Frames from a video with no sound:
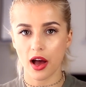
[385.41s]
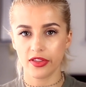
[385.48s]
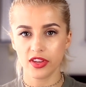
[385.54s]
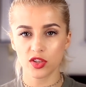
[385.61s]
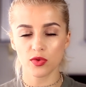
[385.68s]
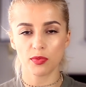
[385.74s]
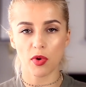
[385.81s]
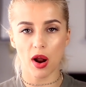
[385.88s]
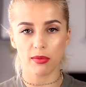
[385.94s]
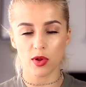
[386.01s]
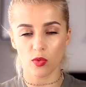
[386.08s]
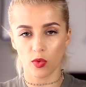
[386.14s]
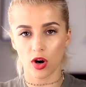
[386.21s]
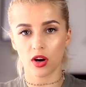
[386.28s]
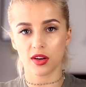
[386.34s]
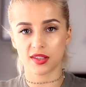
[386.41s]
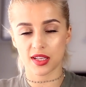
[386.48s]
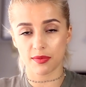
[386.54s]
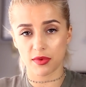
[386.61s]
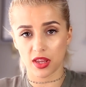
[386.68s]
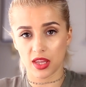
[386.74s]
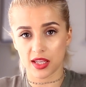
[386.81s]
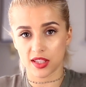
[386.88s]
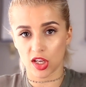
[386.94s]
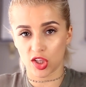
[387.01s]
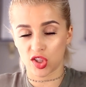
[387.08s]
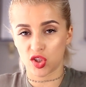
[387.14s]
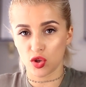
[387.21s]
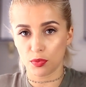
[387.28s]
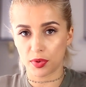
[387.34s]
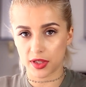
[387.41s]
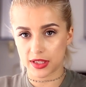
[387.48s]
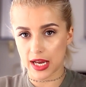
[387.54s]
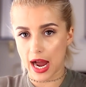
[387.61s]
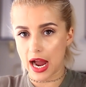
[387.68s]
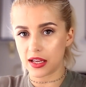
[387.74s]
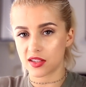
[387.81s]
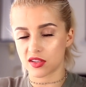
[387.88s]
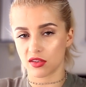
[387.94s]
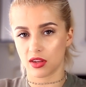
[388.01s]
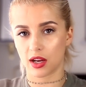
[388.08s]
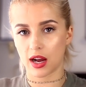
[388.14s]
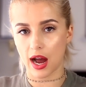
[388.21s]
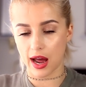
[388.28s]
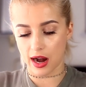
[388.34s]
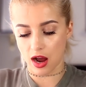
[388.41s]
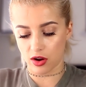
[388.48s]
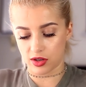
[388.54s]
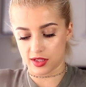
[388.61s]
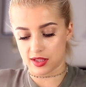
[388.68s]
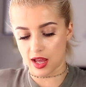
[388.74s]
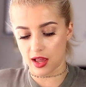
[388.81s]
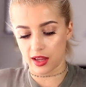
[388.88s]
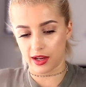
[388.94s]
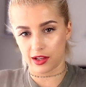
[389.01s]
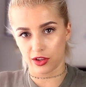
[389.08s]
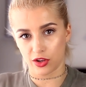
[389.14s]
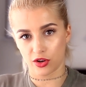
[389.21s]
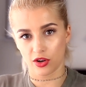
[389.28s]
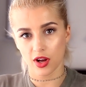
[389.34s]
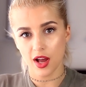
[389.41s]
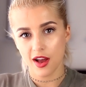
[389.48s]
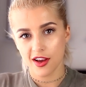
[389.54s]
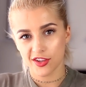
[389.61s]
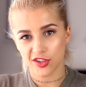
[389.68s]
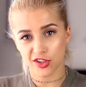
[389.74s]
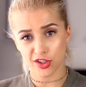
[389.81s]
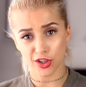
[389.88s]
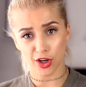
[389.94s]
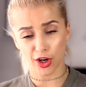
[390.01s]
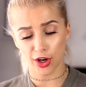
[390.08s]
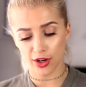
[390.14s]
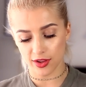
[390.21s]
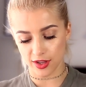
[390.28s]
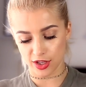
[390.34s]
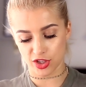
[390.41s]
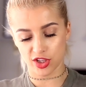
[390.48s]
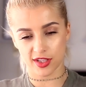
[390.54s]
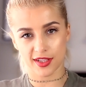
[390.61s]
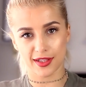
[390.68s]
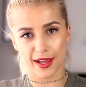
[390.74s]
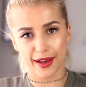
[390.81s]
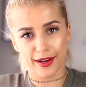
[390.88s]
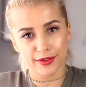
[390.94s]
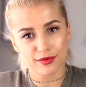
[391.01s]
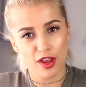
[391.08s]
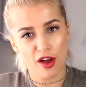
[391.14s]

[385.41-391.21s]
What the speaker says: This would probably work on something that's like super tight, so the cutout is not like a little skirt that's just like